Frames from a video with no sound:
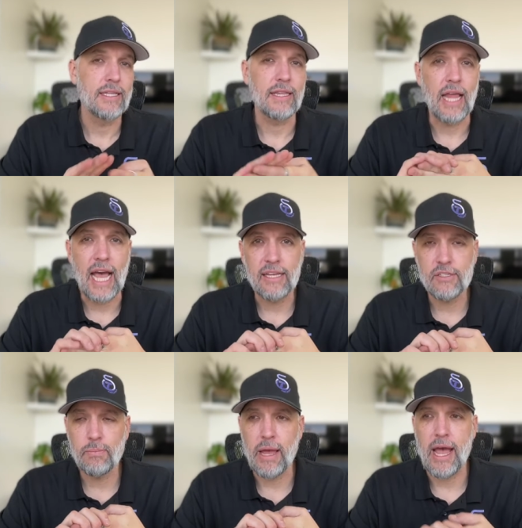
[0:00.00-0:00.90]

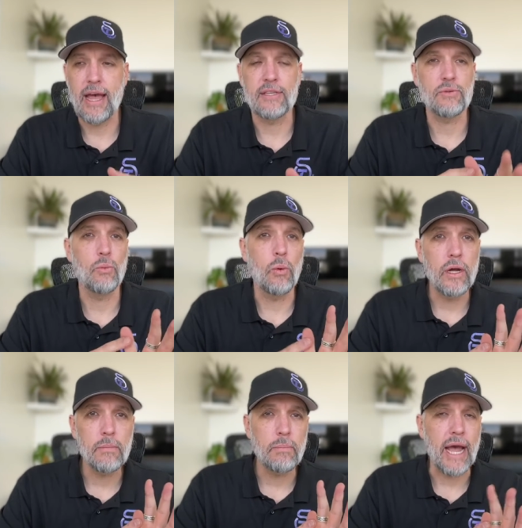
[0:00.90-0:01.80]
LastPass,
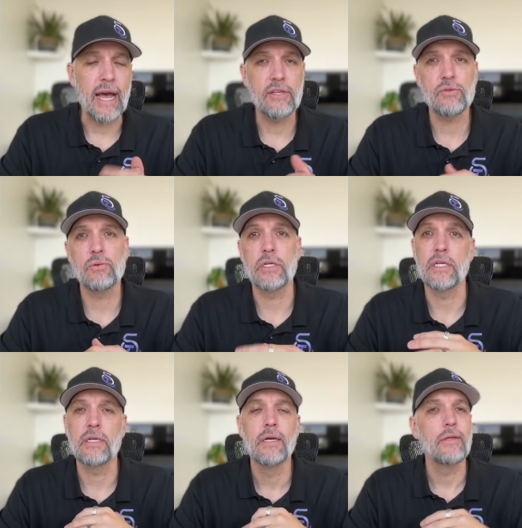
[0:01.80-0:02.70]

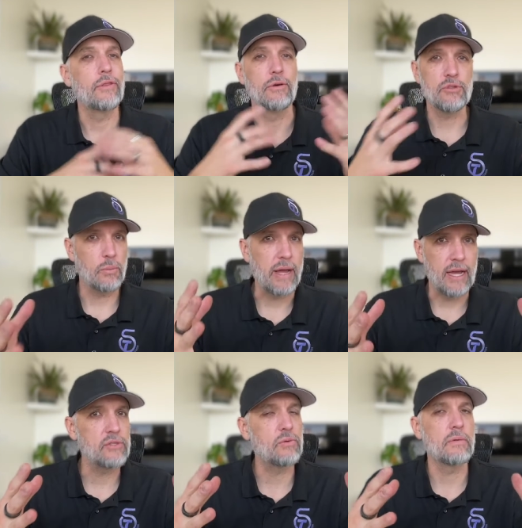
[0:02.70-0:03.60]
1Password, those are
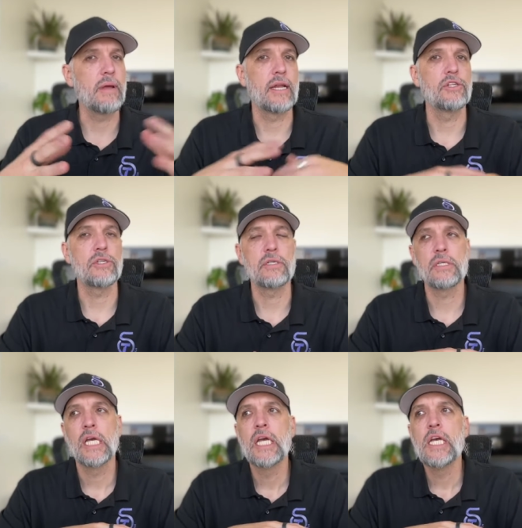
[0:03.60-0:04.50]
password
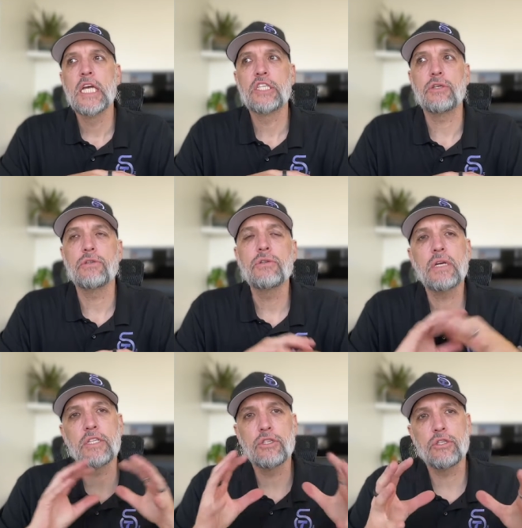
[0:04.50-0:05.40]
managers. So you
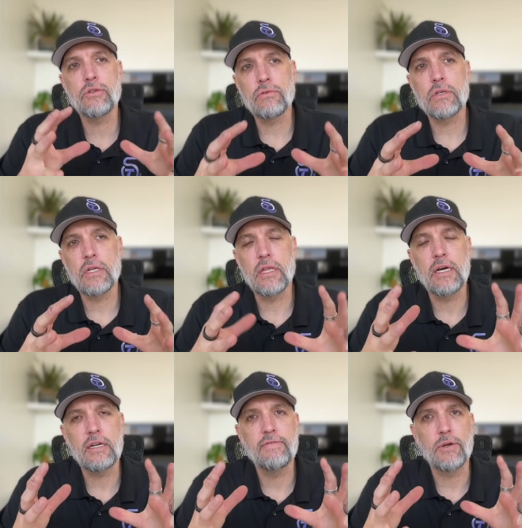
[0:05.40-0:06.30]
could store a
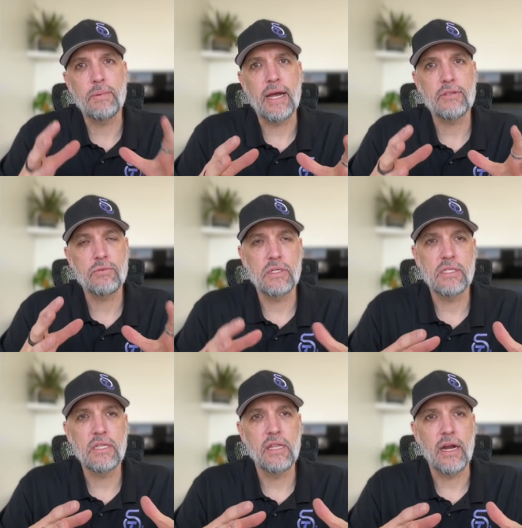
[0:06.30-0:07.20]
lot of your
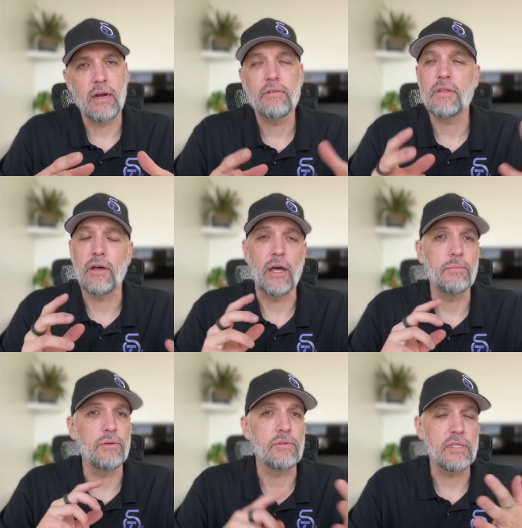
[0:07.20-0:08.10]
passwords in there. They'll
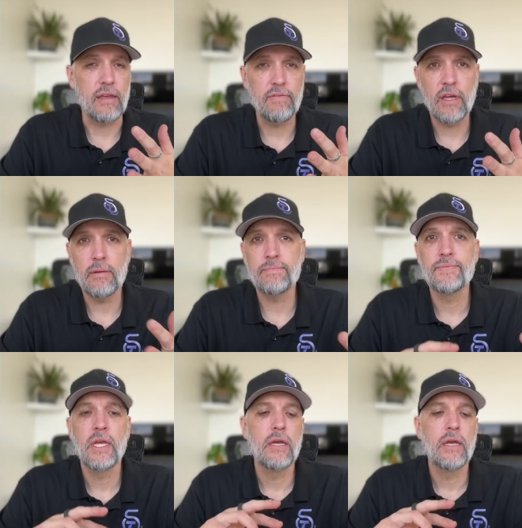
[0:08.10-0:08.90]
help you save them.